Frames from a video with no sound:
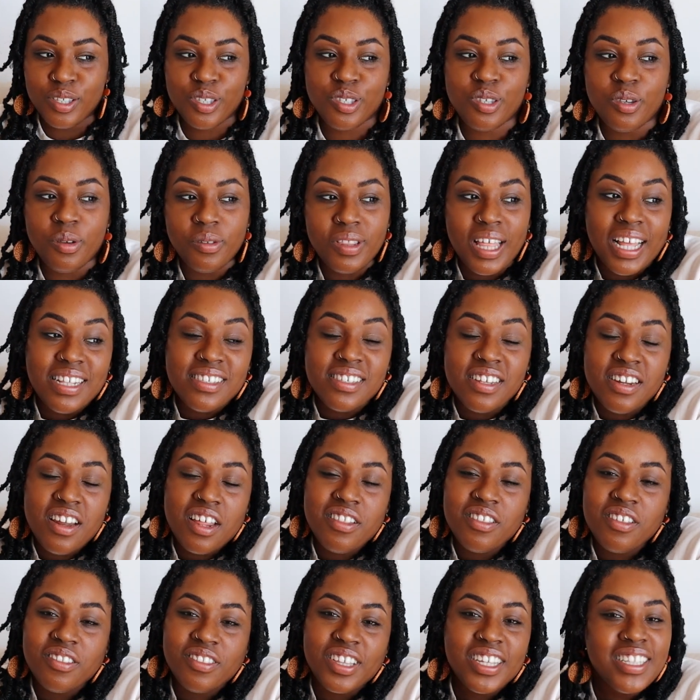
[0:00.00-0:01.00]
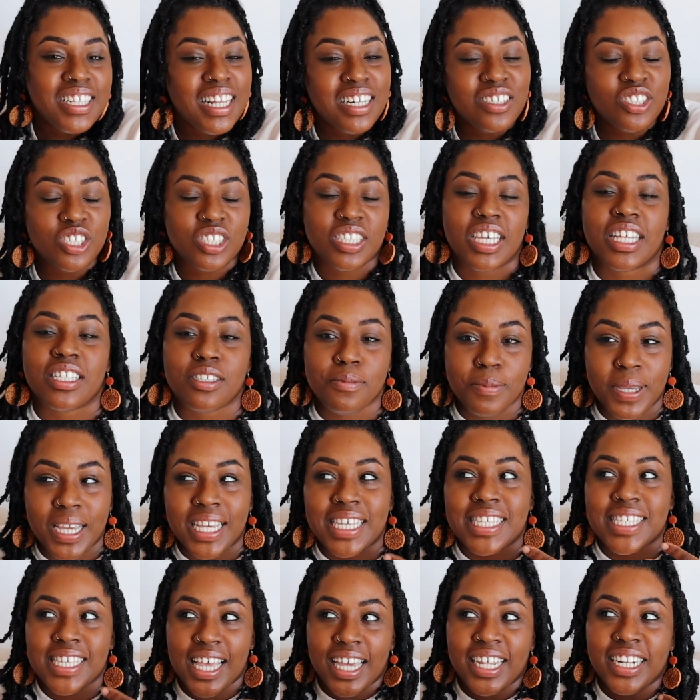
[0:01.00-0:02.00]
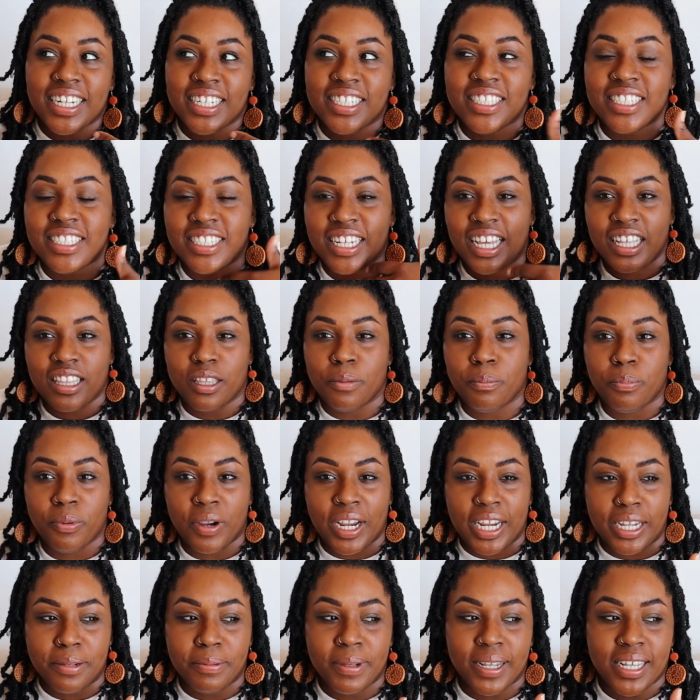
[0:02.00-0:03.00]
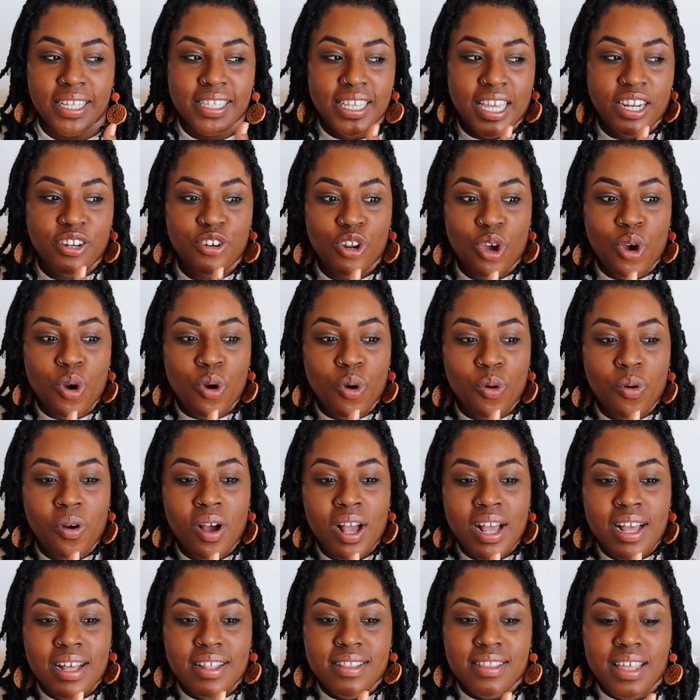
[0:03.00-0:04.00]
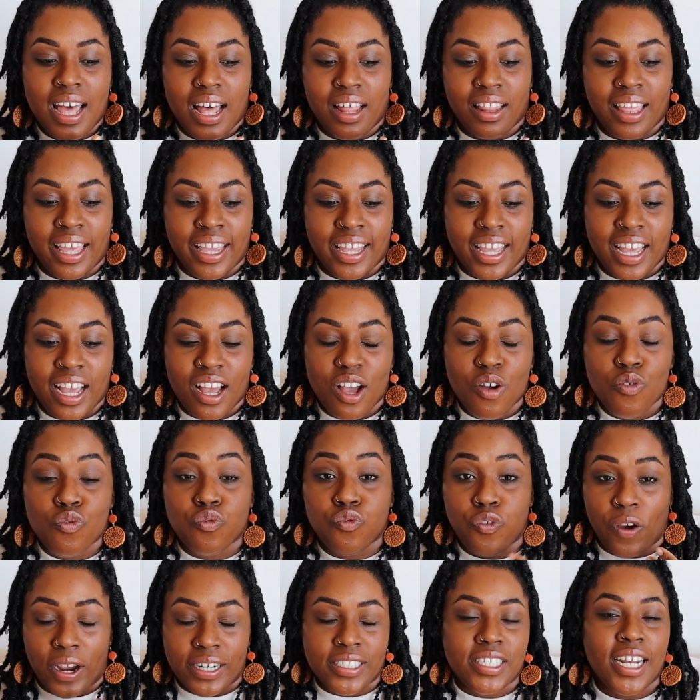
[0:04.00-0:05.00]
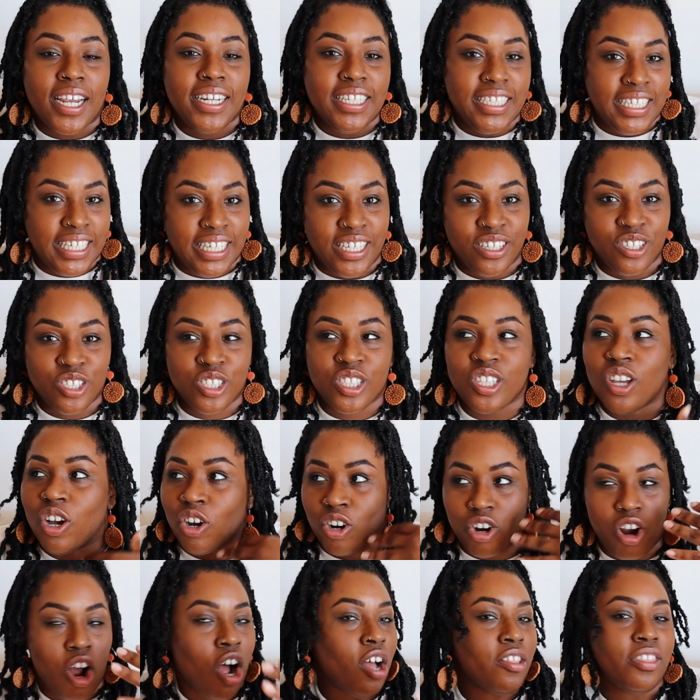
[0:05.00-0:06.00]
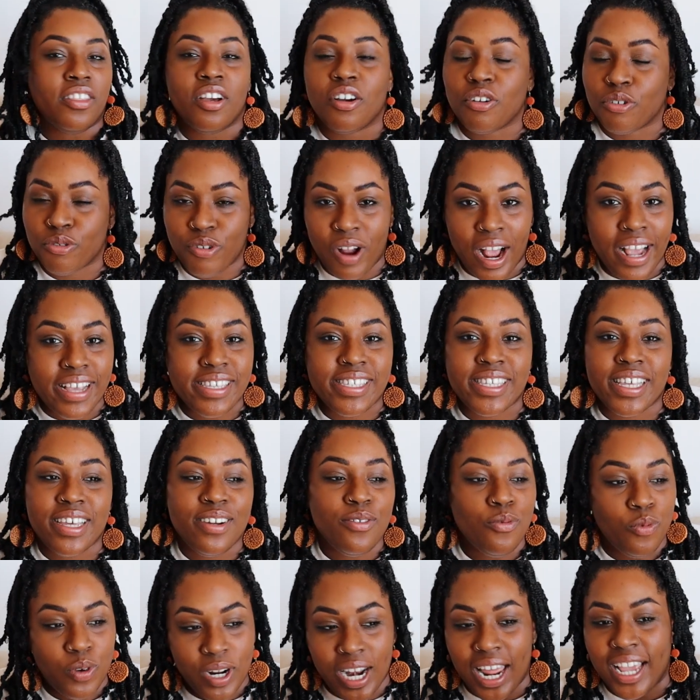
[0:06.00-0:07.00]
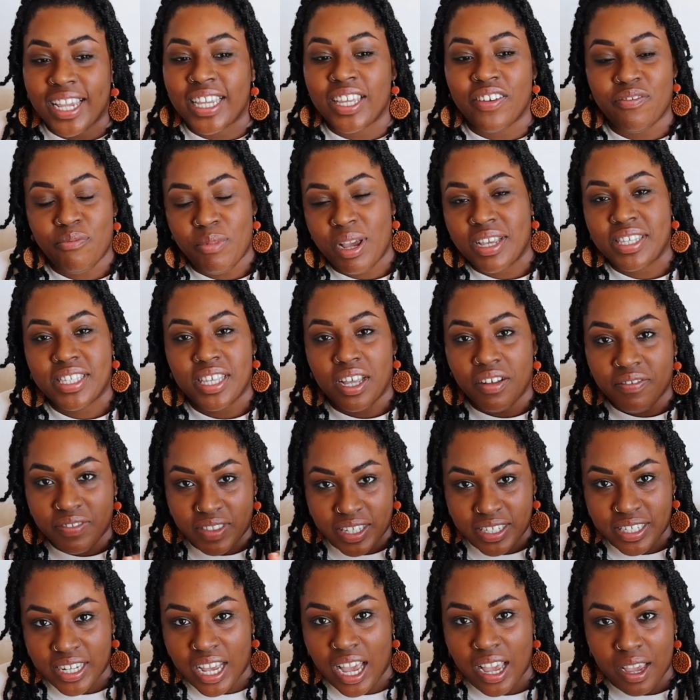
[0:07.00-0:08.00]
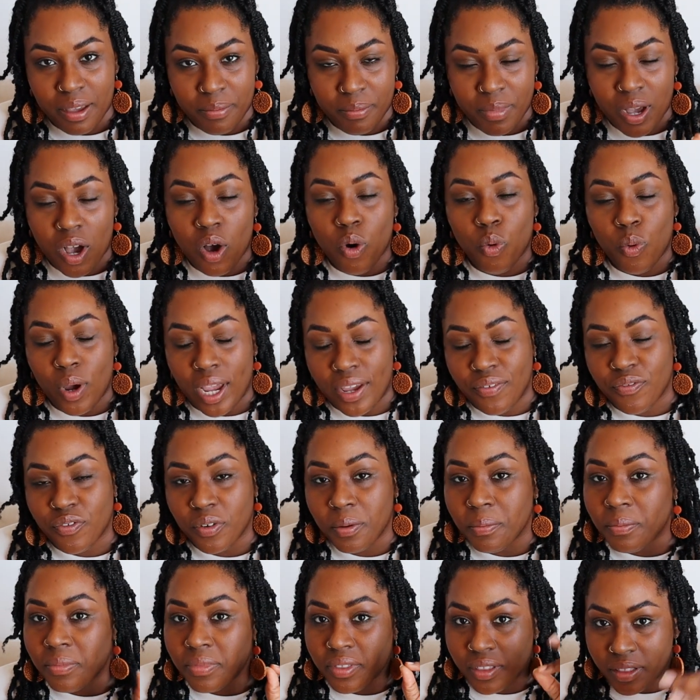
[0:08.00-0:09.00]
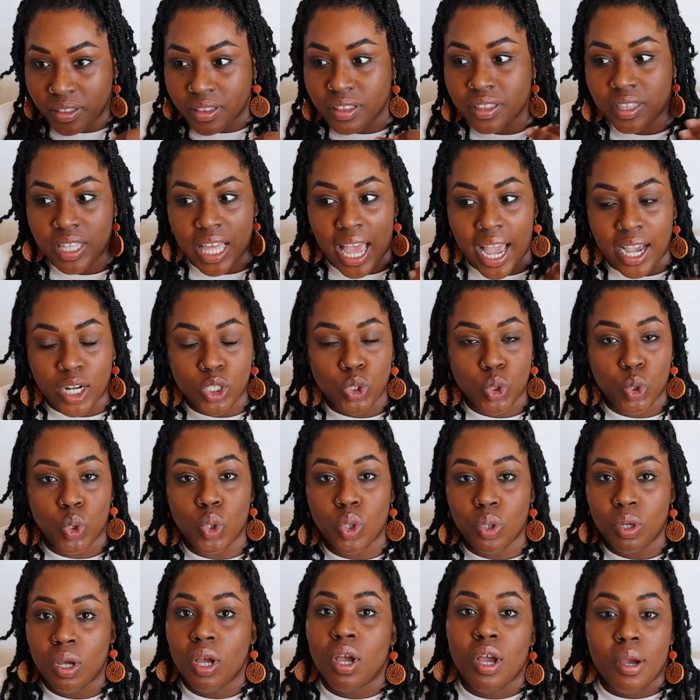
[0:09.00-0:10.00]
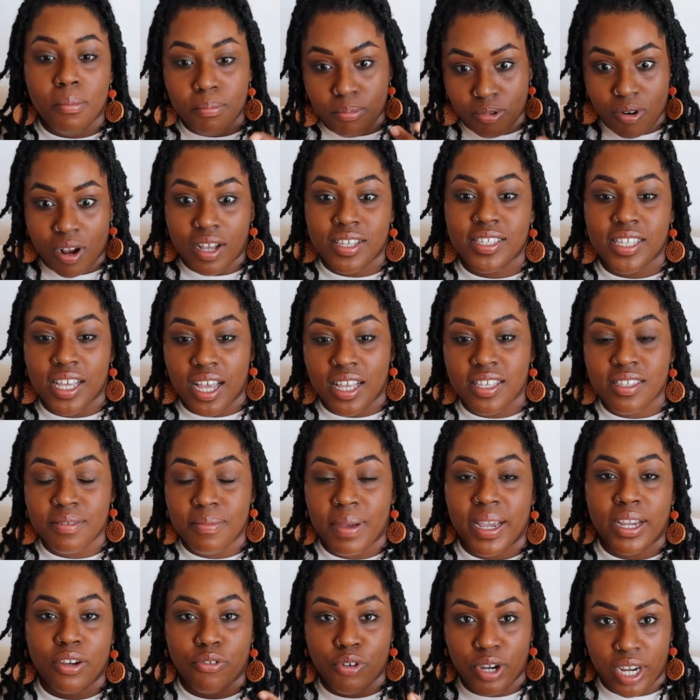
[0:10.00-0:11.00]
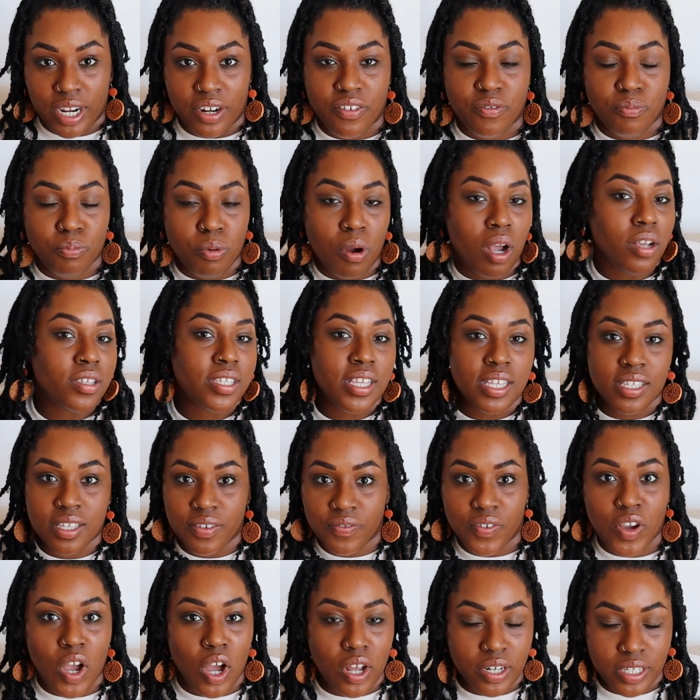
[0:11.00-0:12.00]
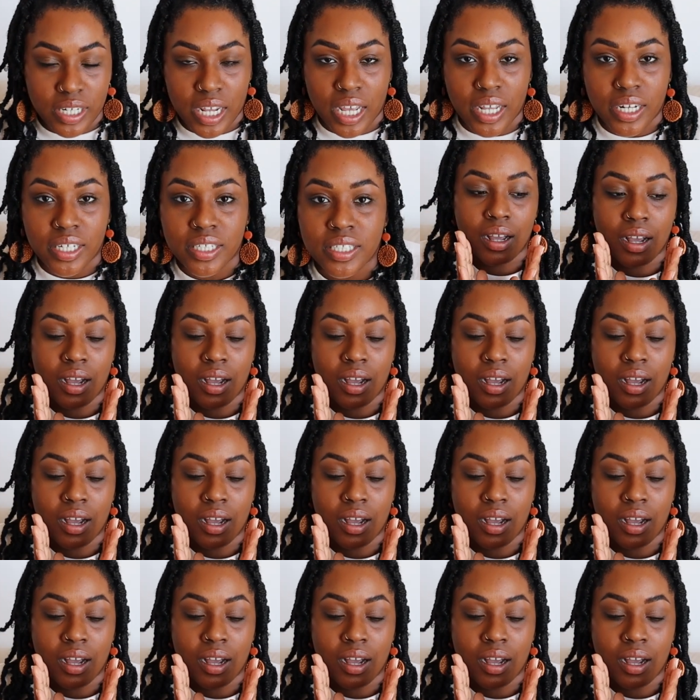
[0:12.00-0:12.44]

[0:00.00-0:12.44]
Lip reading: So that's another thing that just gets me excited to take the break, because I know that like fresh ideas are on the horizon when I give myself the time away from the actual process, my creative process of content.